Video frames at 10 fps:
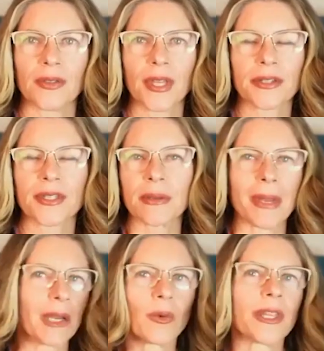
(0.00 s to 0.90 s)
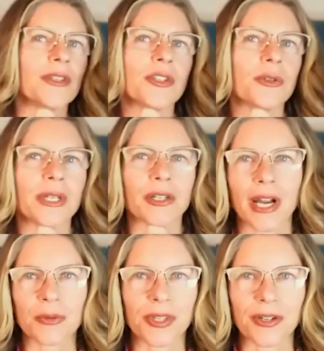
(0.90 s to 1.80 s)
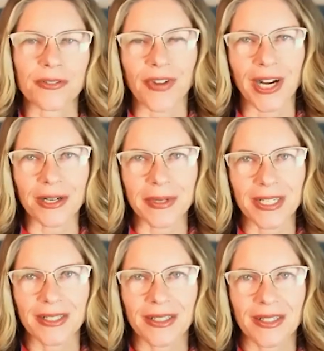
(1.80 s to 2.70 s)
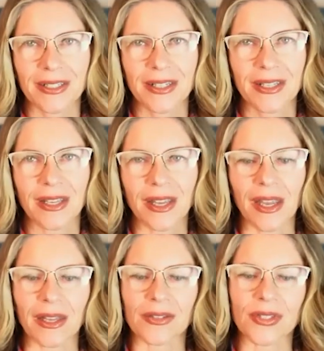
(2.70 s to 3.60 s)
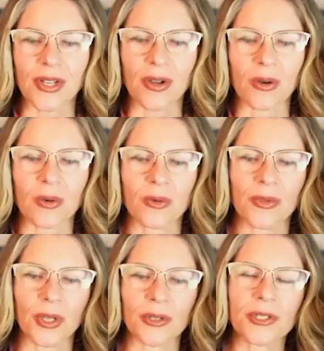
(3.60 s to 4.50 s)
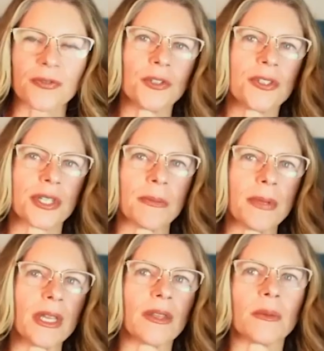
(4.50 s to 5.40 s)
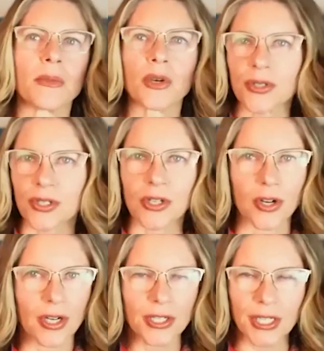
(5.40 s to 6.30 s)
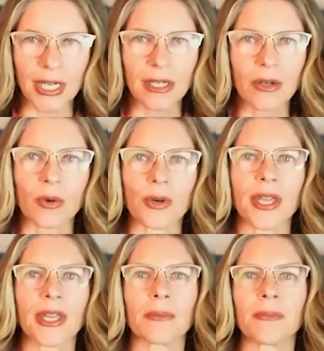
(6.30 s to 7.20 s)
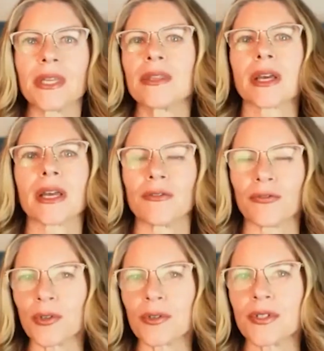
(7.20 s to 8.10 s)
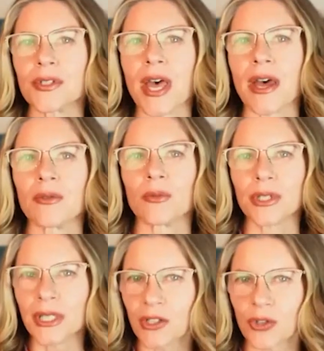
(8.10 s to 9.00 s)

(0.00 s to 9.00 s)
that's the main way that you interact with your environment. And so those foods can be the most nourishing, or they can be the kind of foods that really